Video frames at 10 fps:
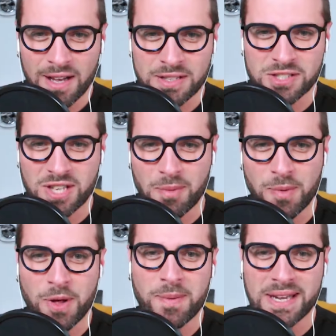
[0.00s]

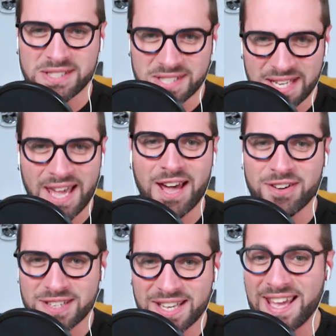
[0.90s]
Unstoppable by Sia,
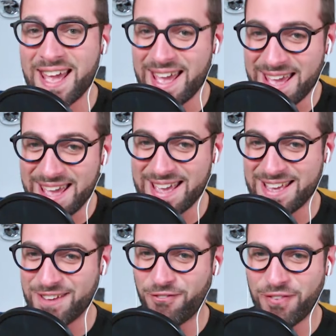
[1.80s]

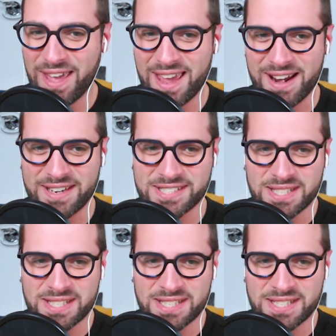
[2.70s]
okay. Fierce.